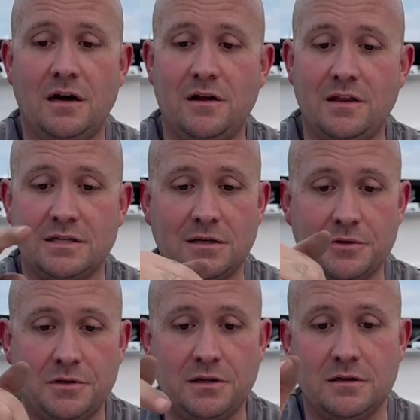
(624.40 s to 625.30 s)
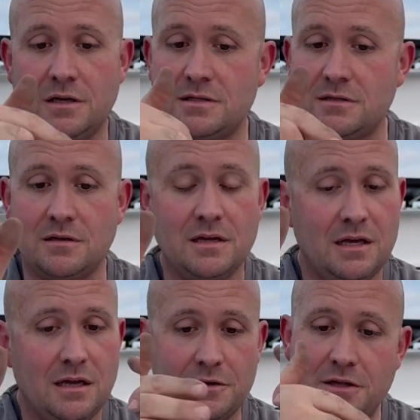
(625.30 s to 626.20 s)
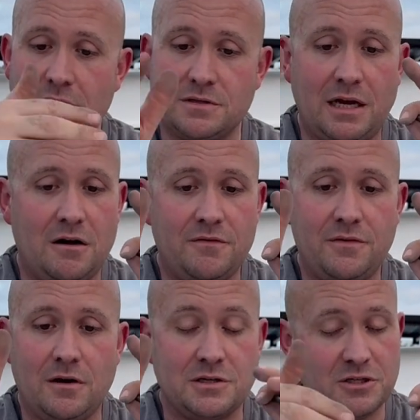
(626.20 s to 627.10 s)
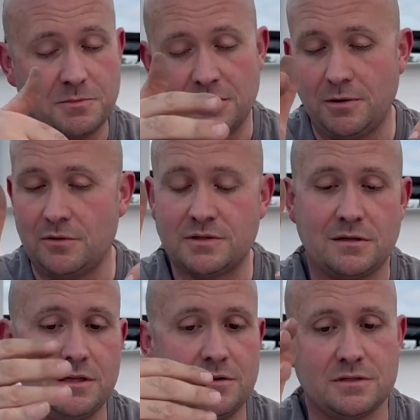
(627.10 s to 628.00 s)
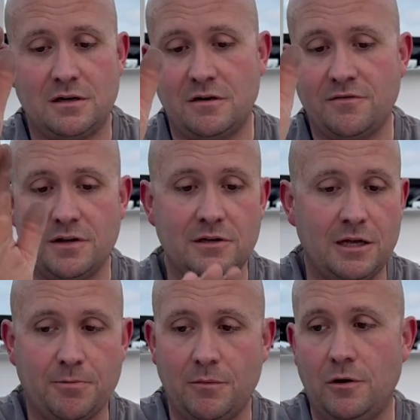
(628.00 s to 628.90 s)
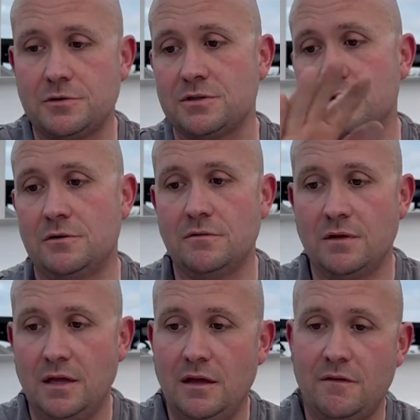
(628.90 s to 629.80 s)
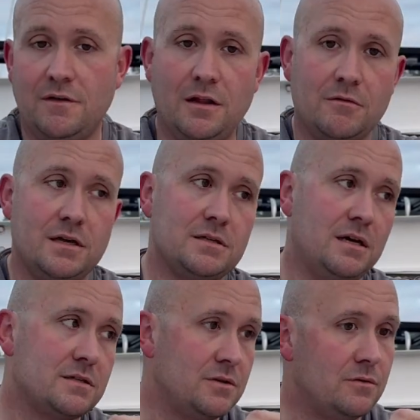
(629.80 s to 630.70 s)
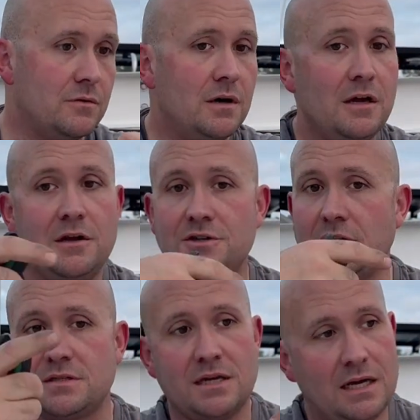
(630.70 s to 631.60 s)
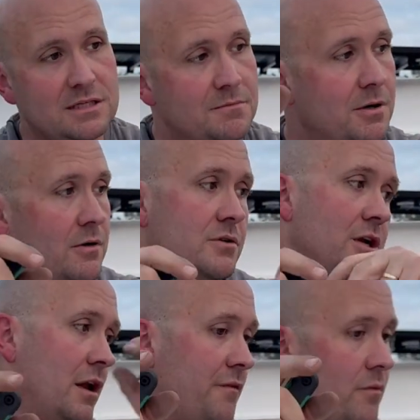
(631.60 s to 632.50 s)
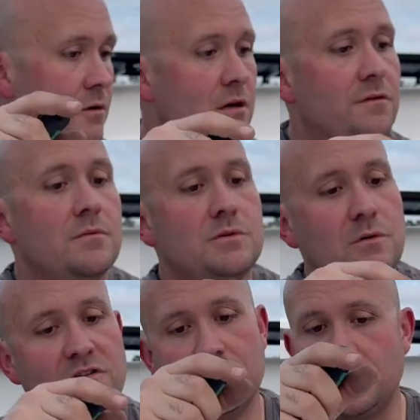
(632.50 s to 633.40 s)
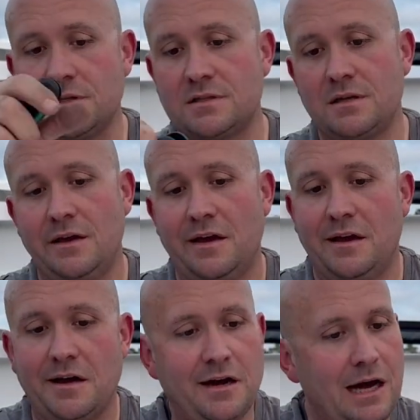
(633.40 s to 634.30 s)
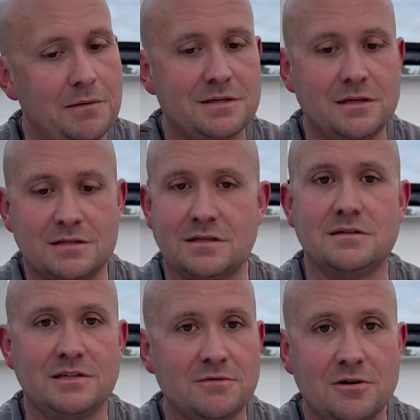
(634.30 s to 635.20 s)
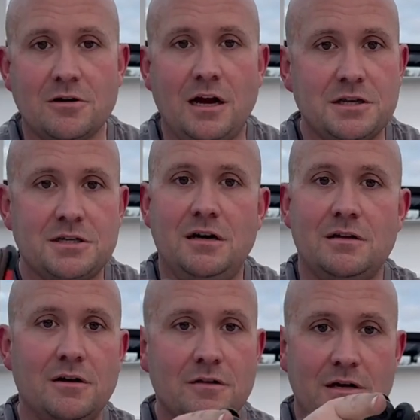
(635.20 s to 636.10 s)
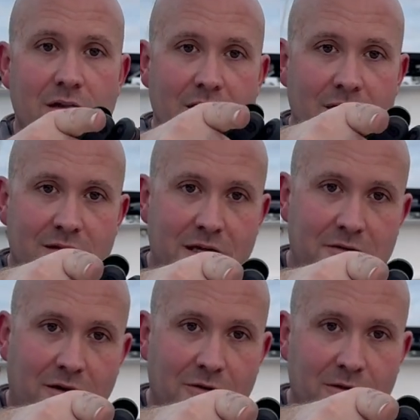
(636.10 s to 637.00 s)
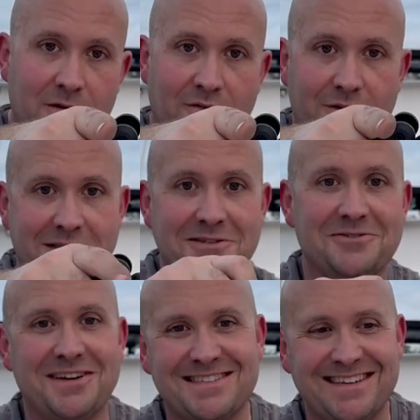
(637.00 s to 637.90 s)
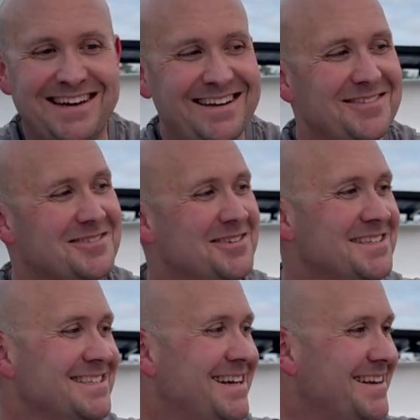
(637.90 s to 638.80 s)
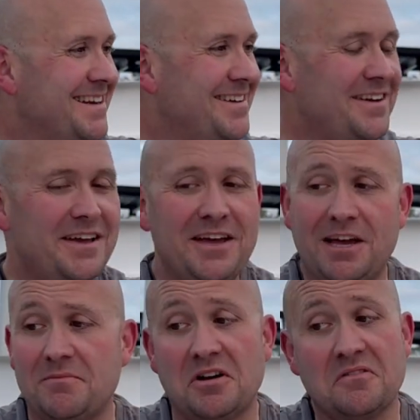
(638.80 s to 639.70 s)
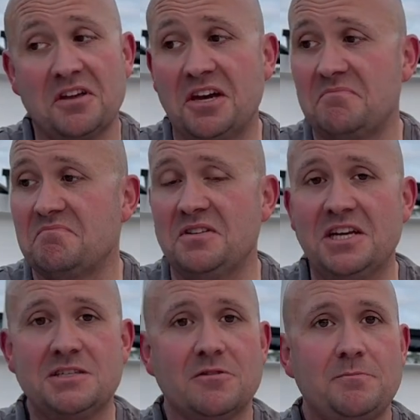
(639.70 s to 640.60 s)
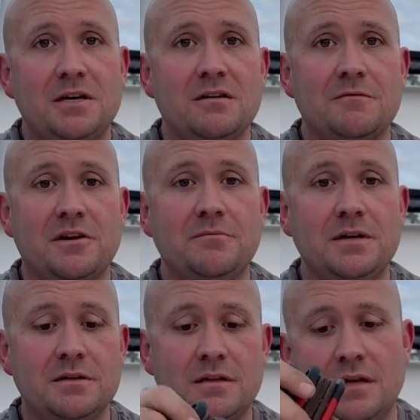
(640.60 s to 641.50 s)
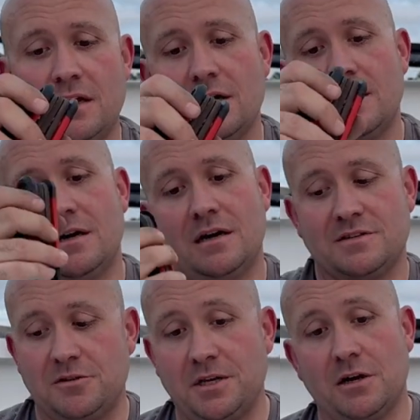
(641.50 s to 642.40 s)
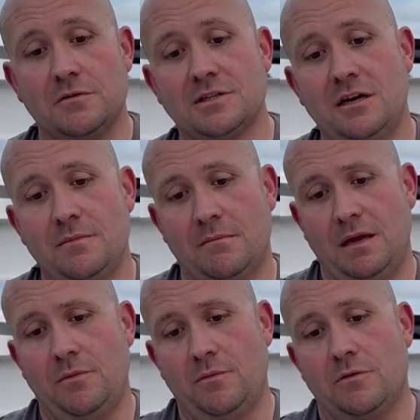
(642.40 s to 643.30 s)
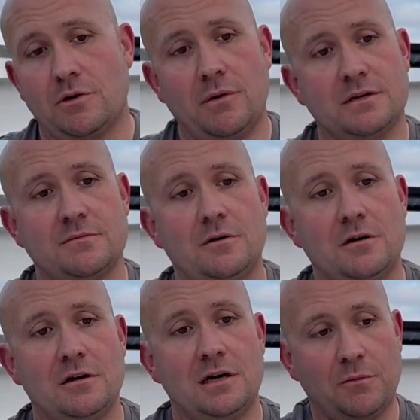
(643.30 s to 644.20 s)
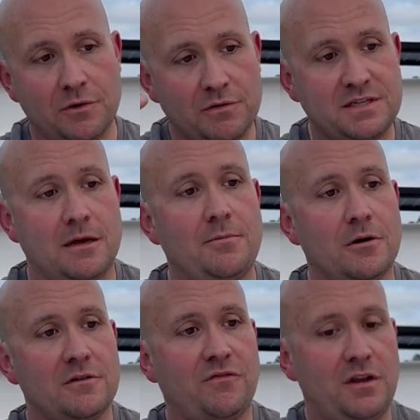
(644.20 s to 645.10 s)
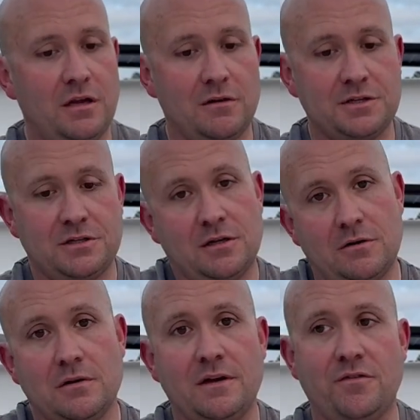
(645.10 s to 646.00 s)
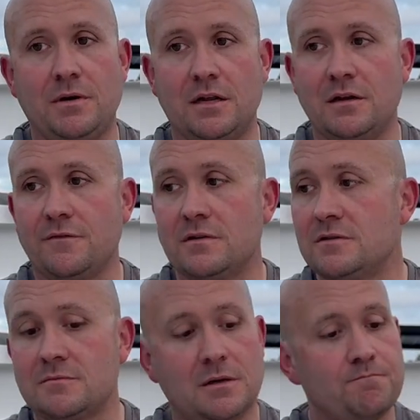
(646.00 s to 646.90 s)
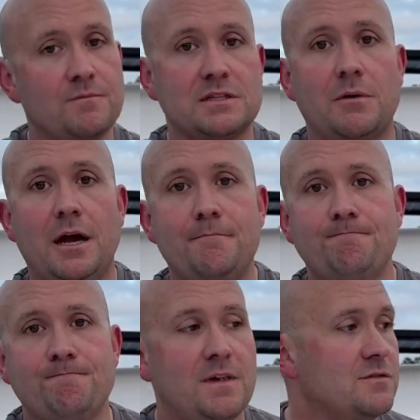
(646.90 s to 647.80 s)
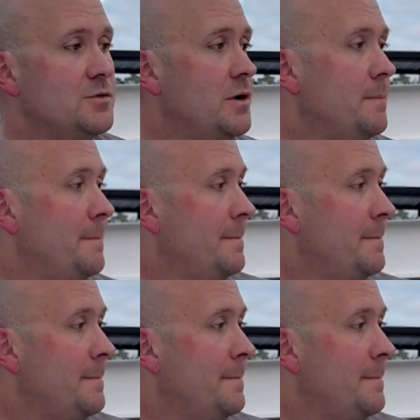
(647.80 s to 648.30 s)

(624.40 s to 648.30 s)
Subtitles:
That's including the nuts and clean those off, or excuse me, the bolts, clean those off, get the neoprene washers on, find the right size tool, change the size of the boat, checking every one of them, 12 minutes. I would say this is a 0 crash out, other than that took a little bit of flexing on that side where Tristan's at now. Other than that, easy repair. I'd recommend it, assuming it holds up, and maybe we'll go out tomorrow and we'll do a second part of this video, let you know if it made a difference. So that's all I got. Thanks for joining.